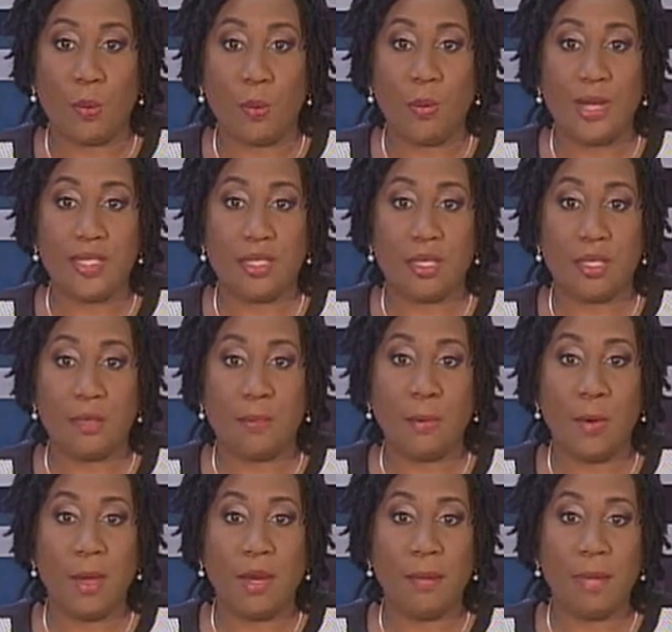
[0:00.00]
President
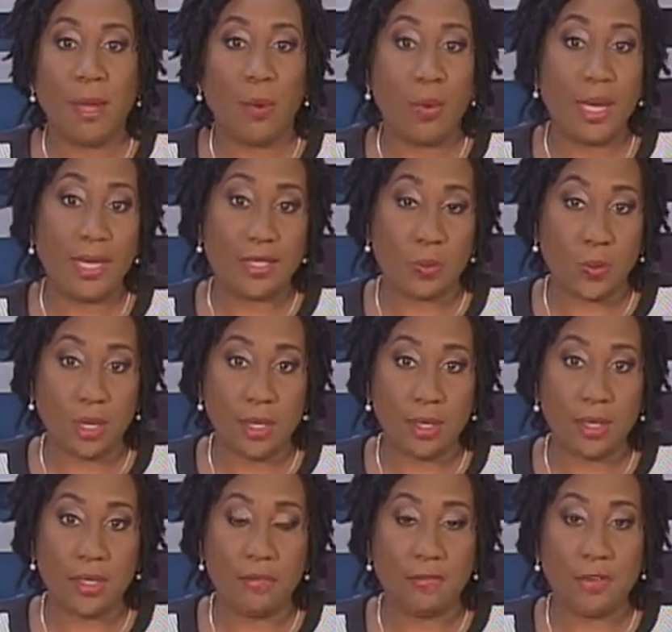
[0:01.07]
Paula-Mae Weekes will
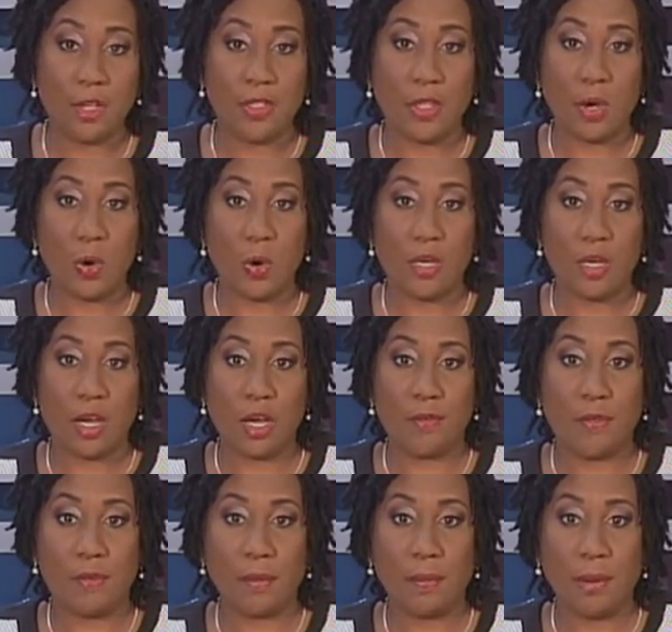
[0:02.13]
confer the Order
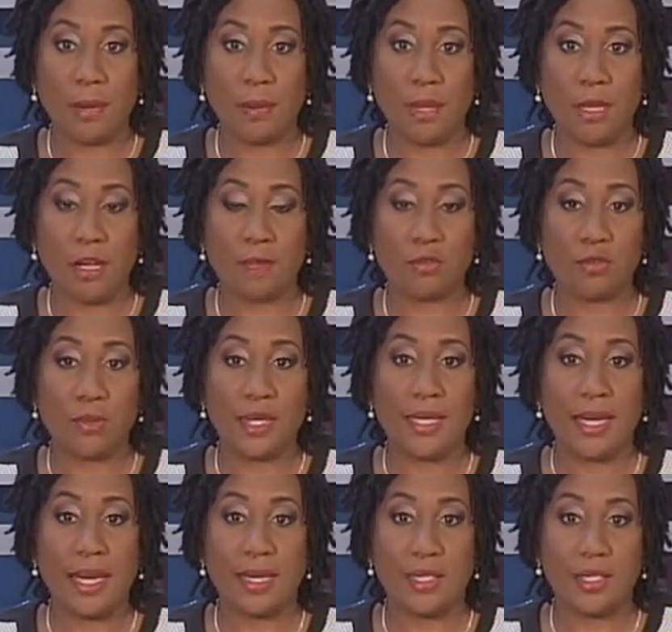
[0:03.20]
of the Republic of
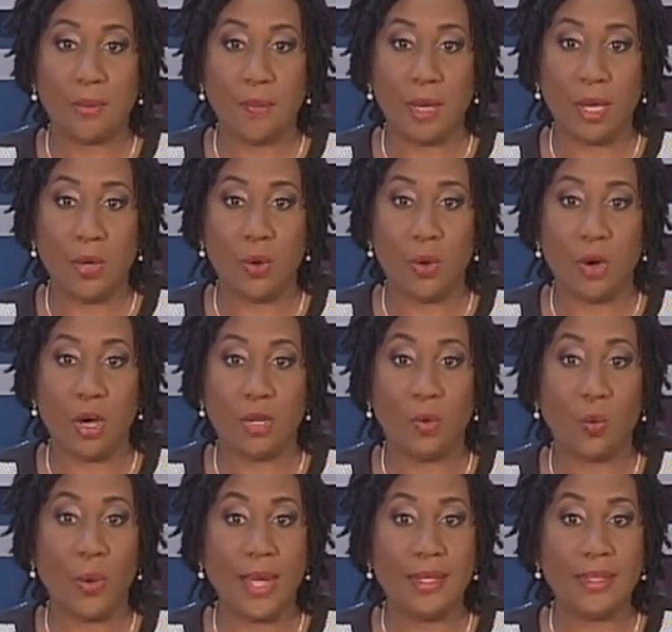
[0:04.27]
Trinidad and Tobago
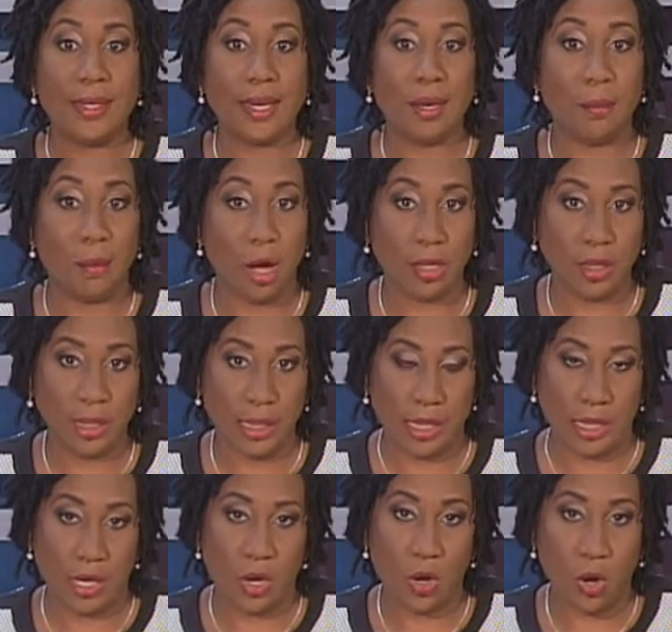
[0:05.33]
on Wendell
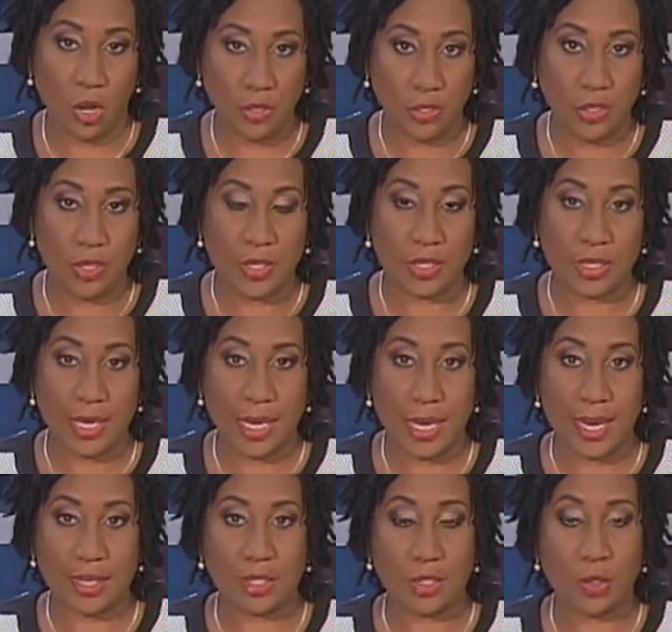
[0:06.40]
Mottley on Thursday
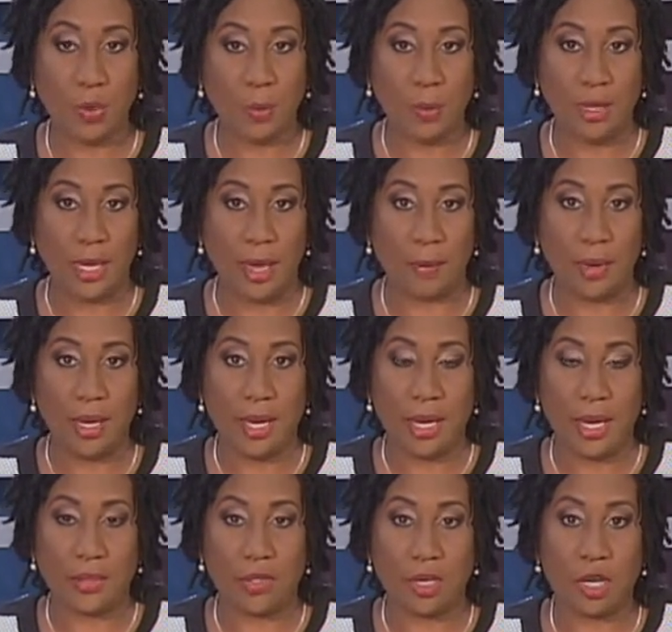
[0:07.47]
at 2 p.m.
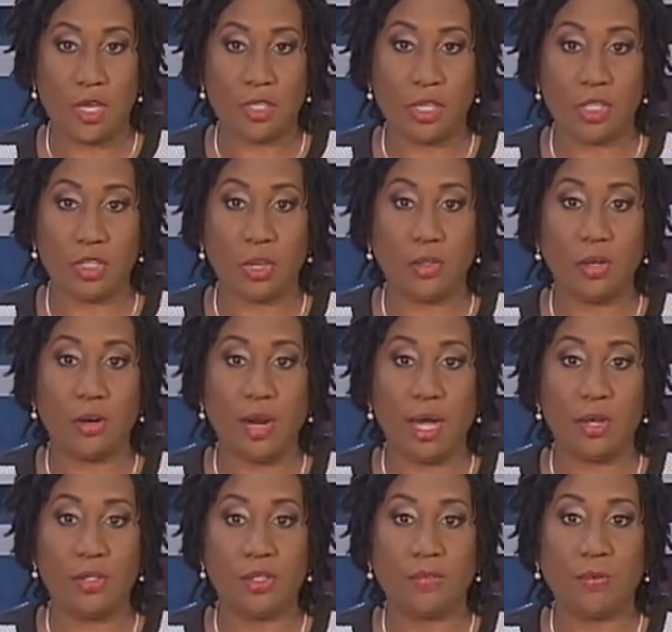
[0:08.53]
at the cottage on the
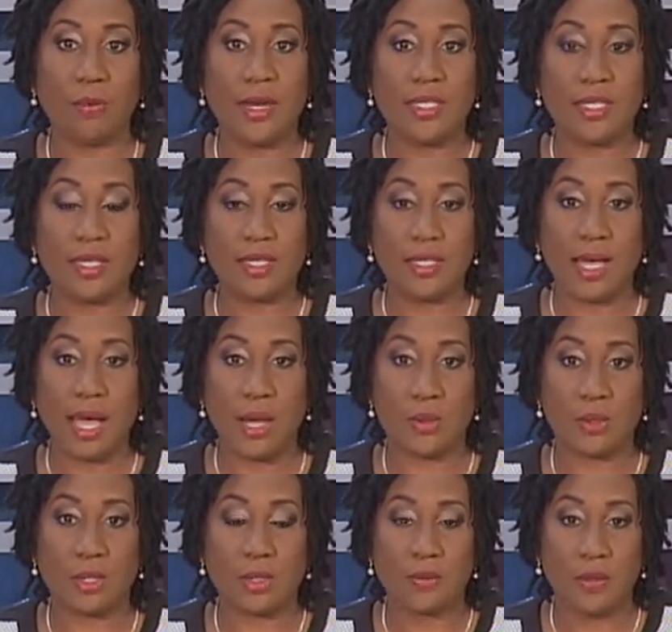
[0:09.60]
grounds of President's
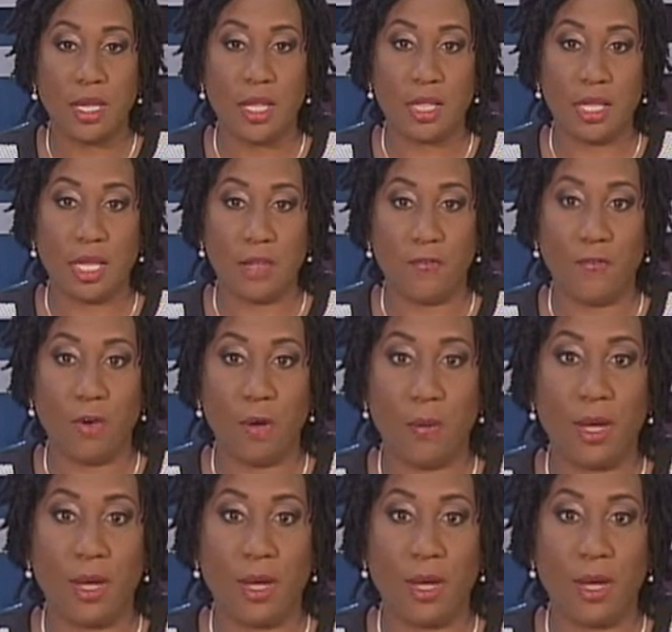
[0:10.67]
House. The former